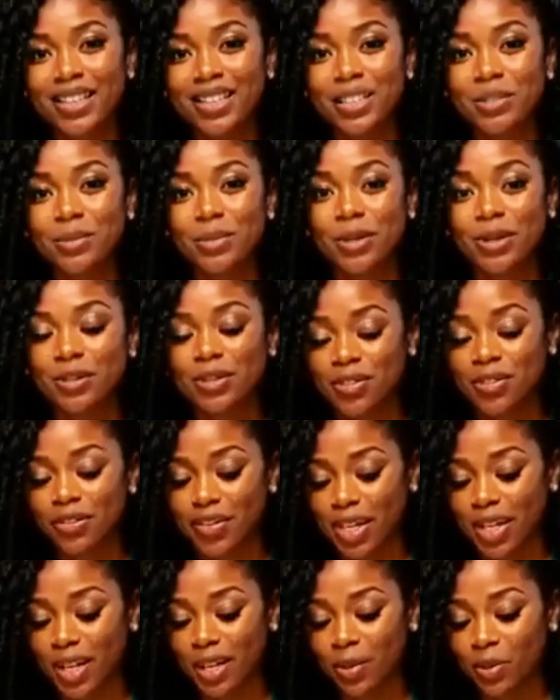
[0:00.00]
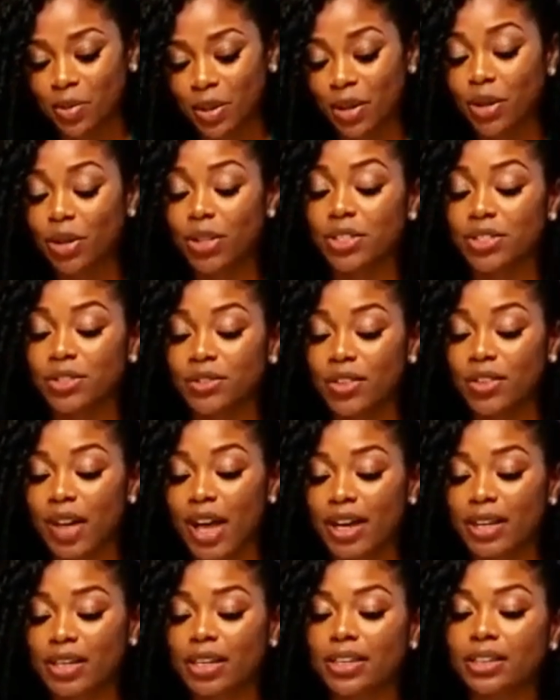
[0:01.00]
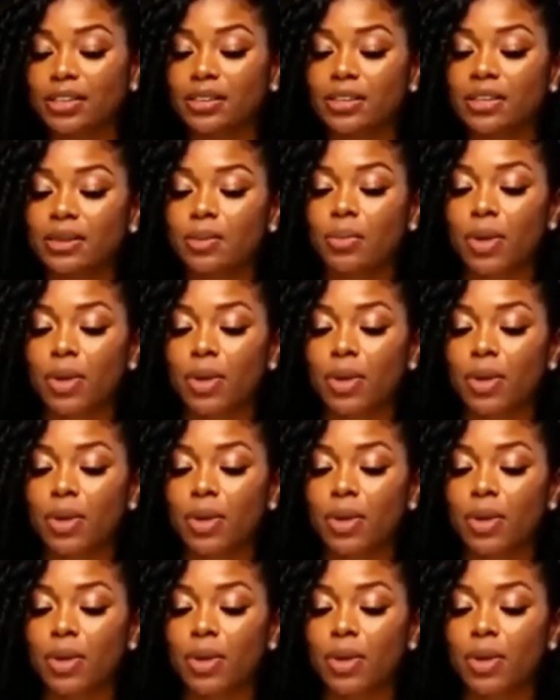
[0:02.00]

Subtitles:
the smear is flooded with crystal violet, the